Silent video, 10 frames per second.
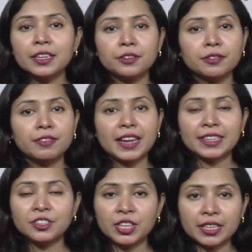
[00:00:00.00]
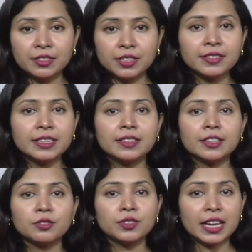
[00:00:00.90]
reflect changes in
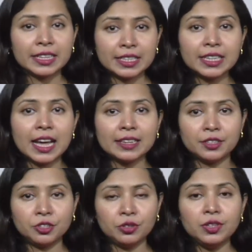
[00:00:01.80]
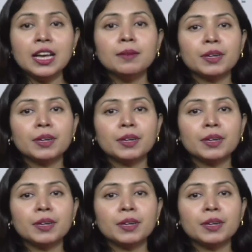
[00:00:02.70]
the societal attitude